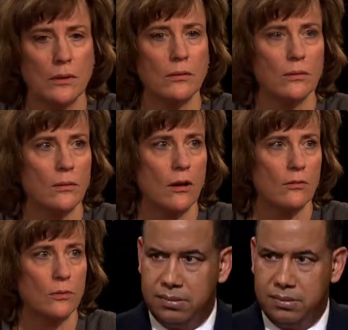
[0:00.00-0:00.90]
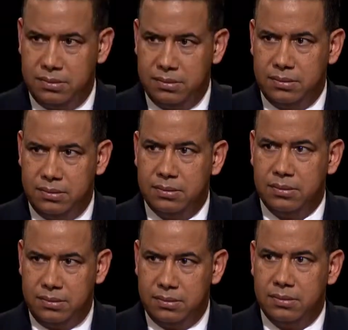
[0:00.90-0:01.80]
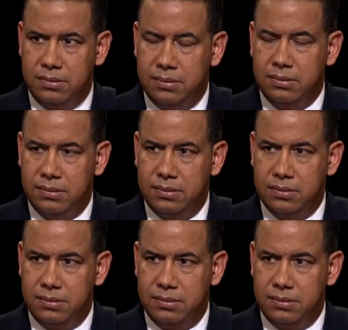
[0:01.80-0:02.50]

go through all forty and need another forty,